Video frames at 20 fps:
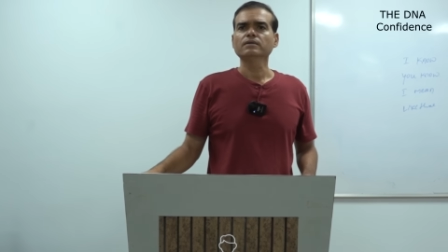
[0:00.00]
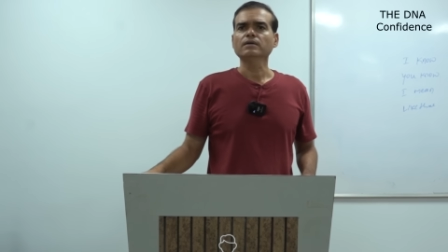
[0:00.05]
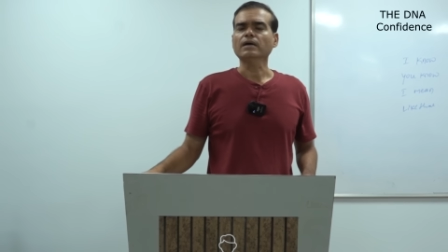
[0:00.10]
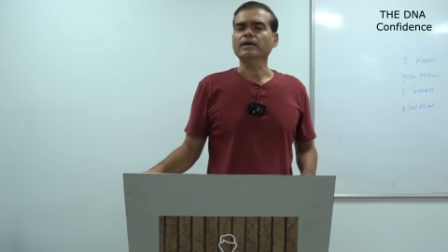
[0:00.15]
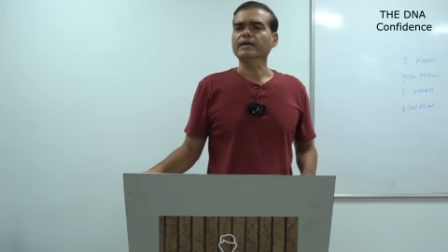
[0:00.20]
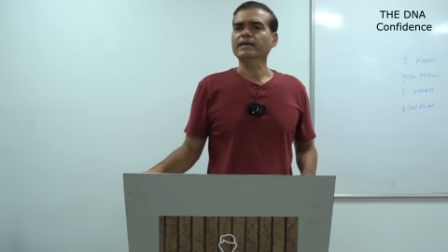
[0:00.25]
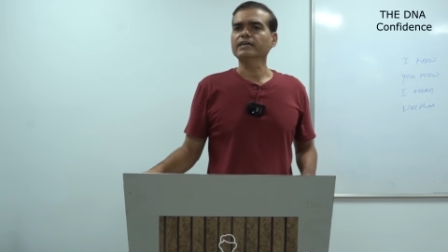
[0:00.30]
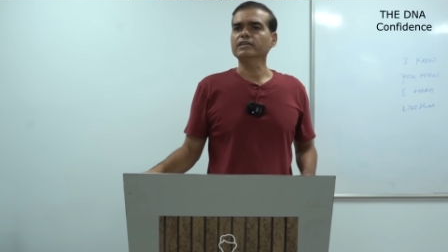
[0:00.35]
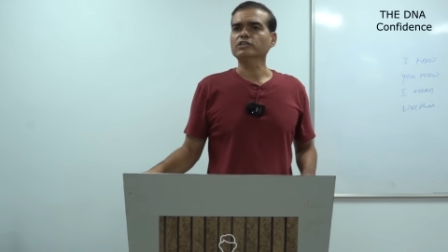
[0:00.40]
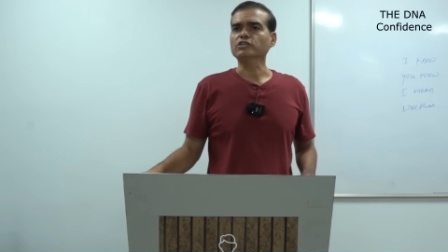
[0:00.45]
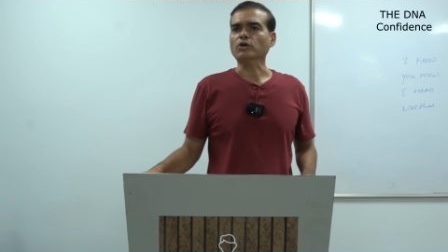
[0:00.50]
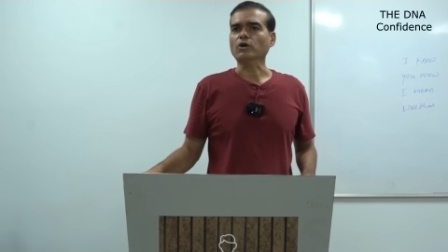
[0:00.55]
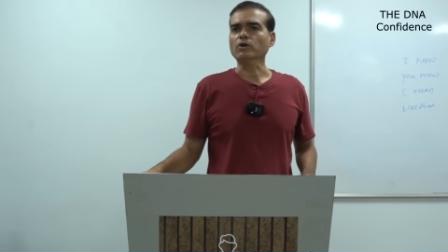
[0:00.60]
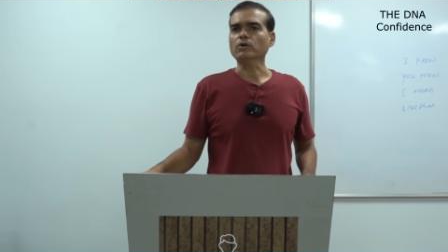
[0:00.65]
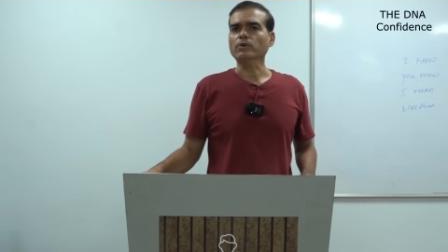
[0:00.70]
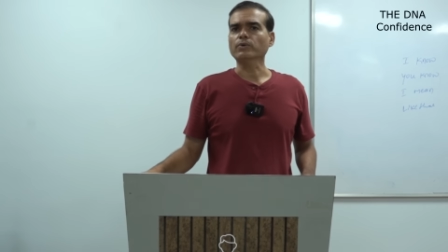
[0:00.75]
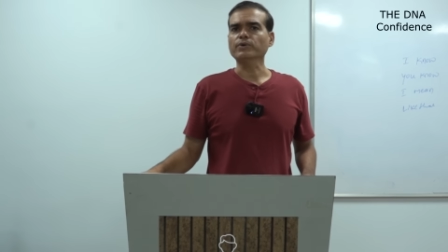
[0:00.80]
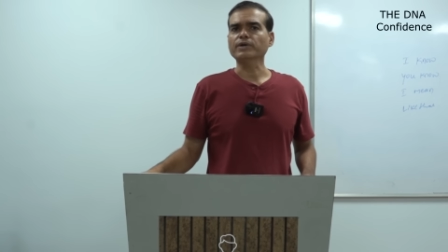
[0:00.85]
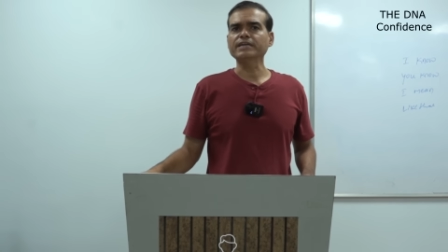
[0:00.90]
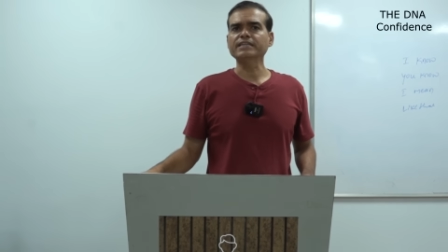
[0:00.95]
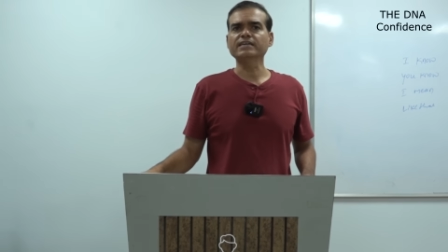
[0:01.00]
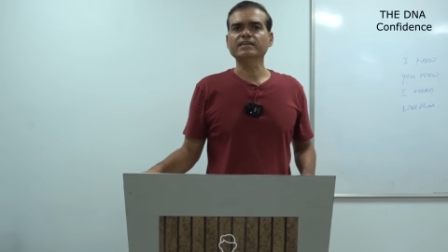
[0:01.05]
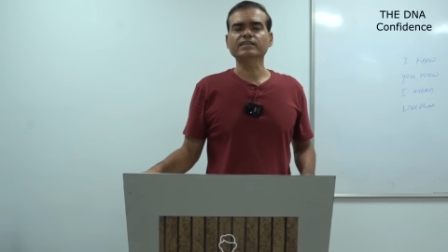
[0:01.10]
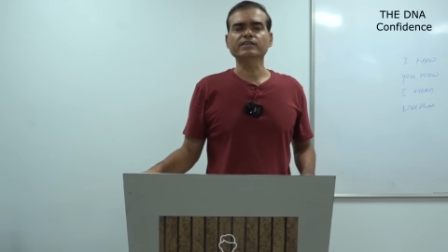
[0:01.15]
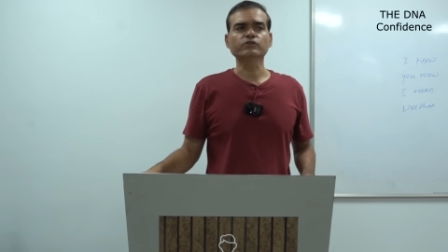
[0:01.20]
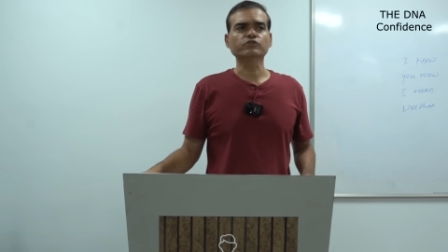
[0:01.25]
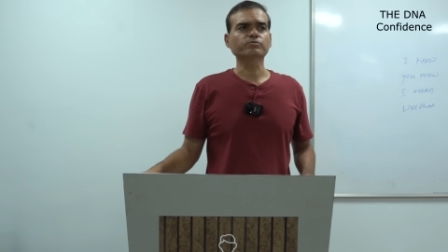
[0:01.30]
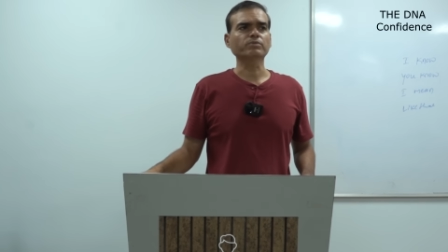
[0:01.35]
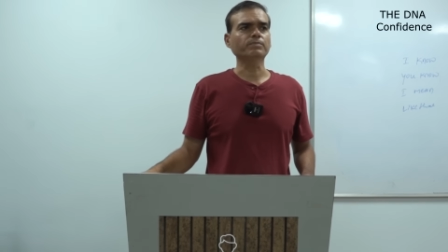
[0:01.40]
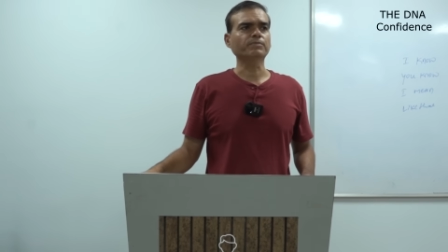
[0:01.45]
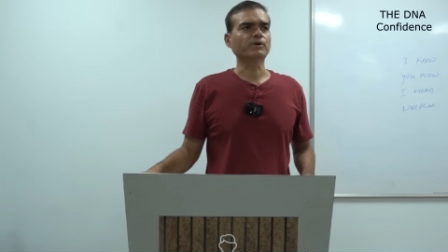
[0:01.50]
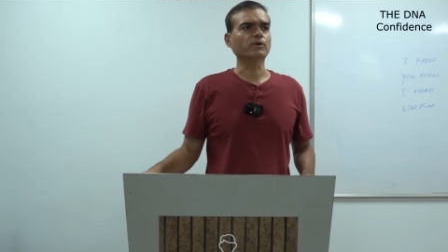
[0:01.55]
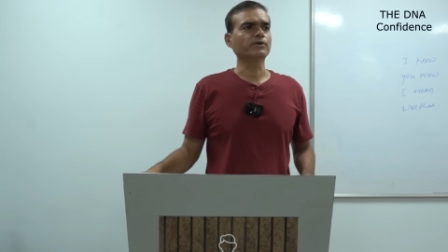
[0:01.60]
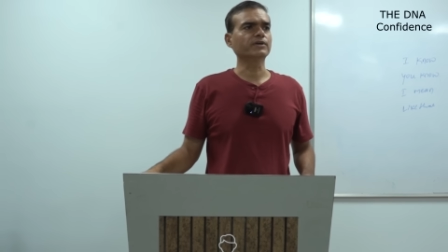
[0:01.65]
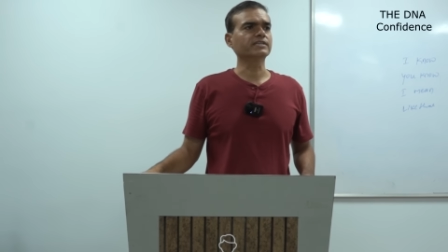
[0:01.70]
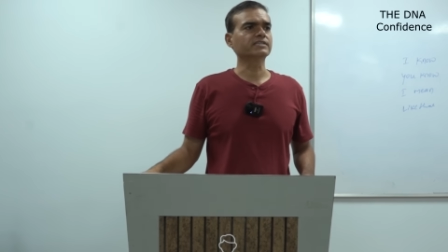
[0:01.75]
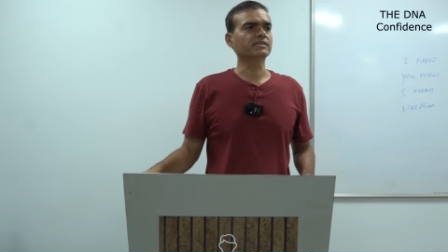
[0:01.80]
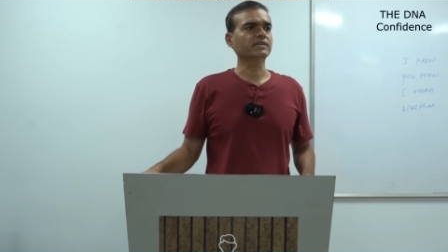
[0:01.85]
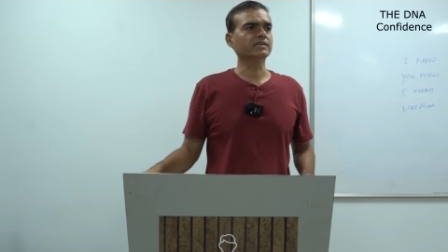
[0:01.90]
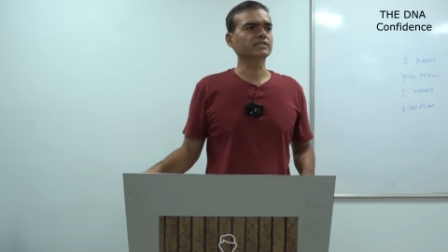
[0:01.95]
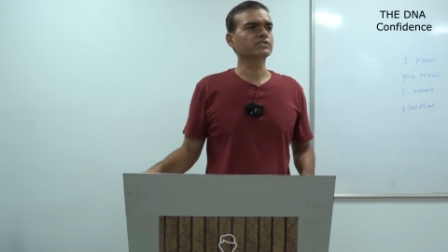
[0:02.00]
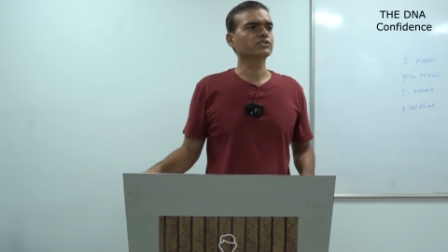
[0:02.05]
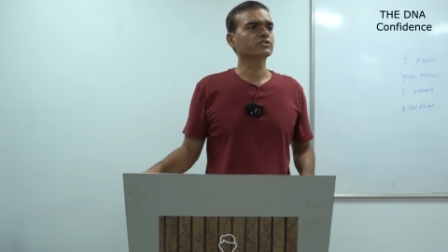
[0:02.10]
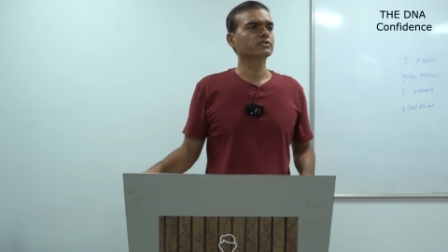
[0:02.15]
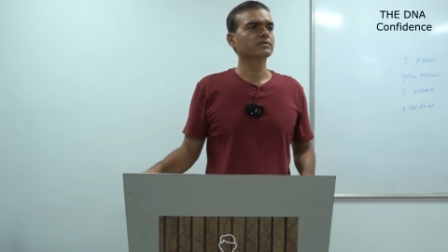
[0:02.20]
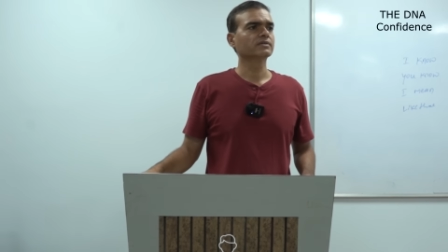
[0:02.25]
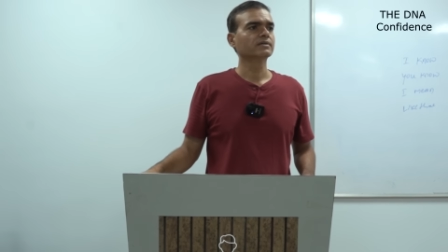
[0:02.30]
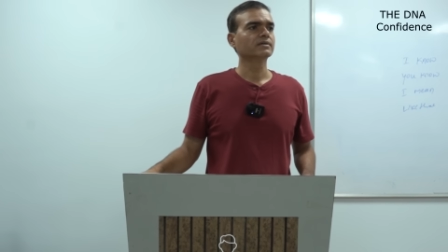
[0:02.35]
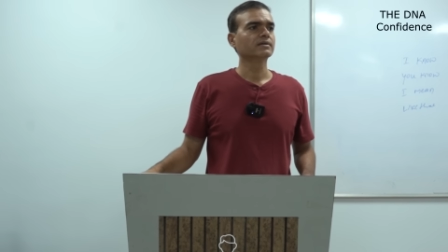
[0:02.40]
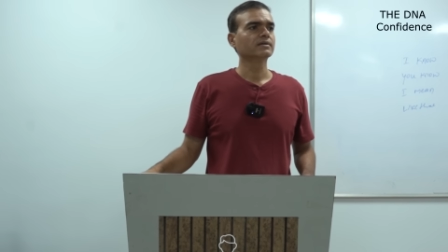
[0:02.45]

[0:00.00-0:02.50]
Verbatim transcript: Again, talk or read the newspaper or discuss.